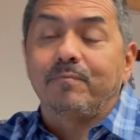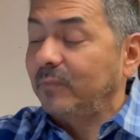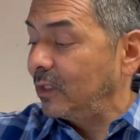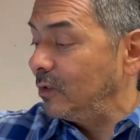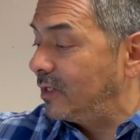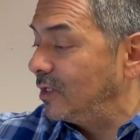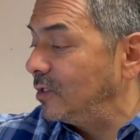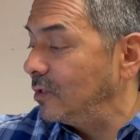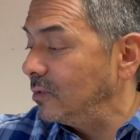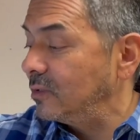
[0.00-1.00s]
you can
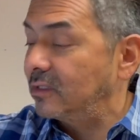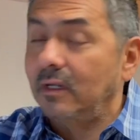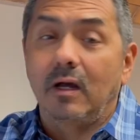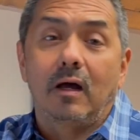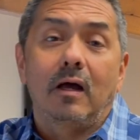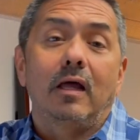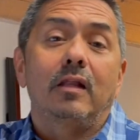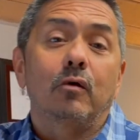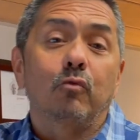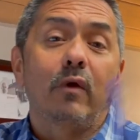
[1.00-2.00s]
use an
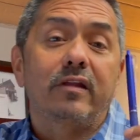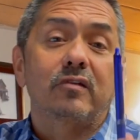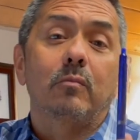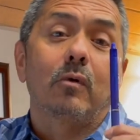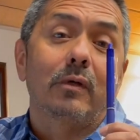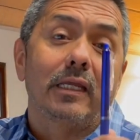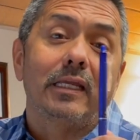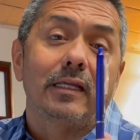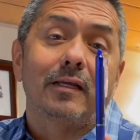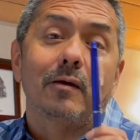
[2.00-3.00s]
erasable
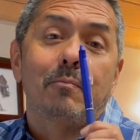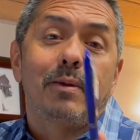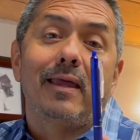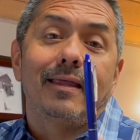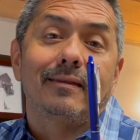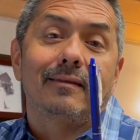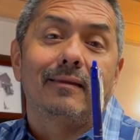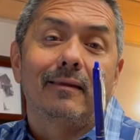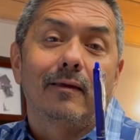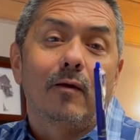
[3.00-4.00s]
ink pen.
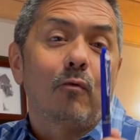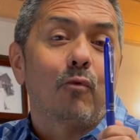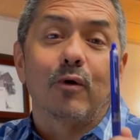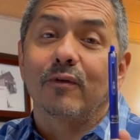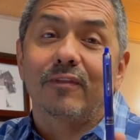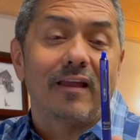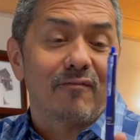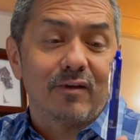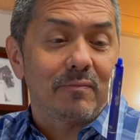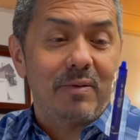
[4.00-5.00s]
Worth
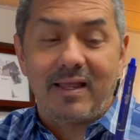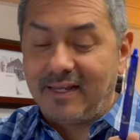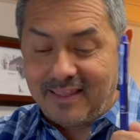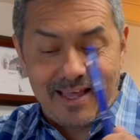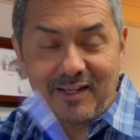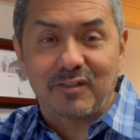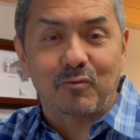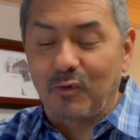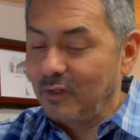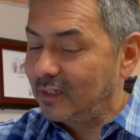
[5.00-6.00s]
every penny that it's
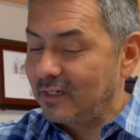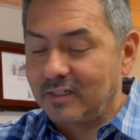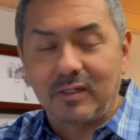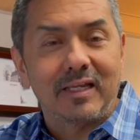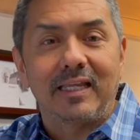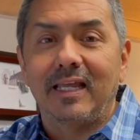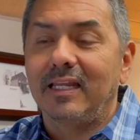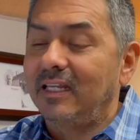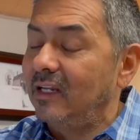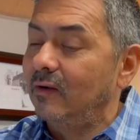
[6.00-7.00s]
worth, because you can get in
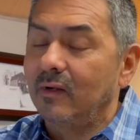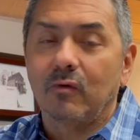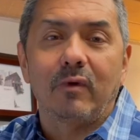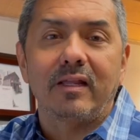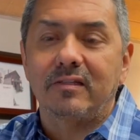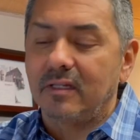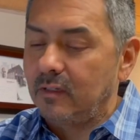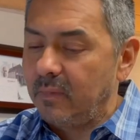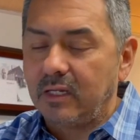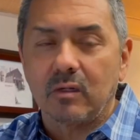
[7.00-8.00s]
here and erase it. You
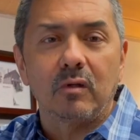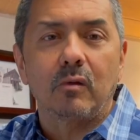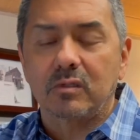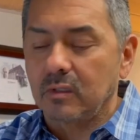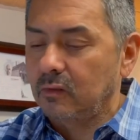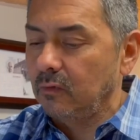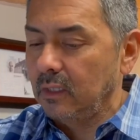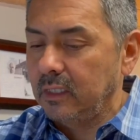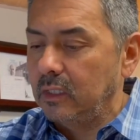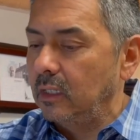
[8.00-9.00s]
make your notes look really
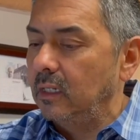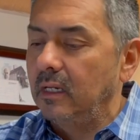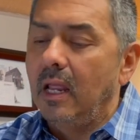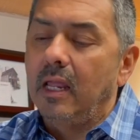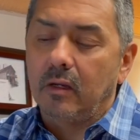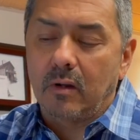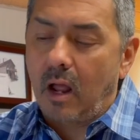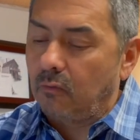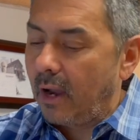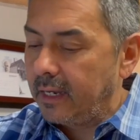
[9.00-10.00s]
good. You're
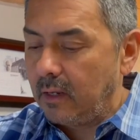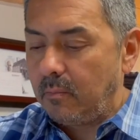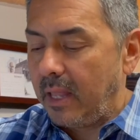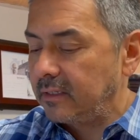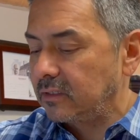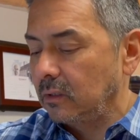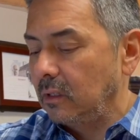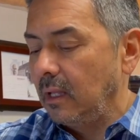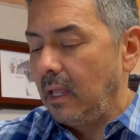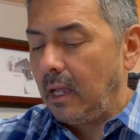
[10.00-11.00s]
not writing in pencil.
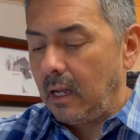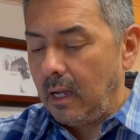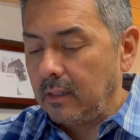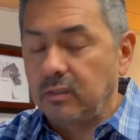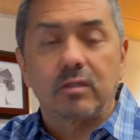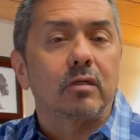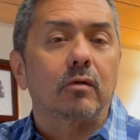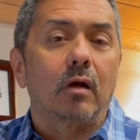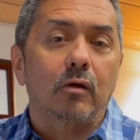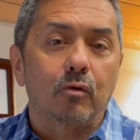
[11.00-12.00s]
Just a
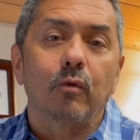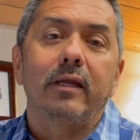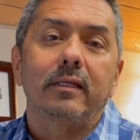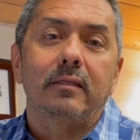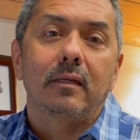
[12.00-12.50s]
great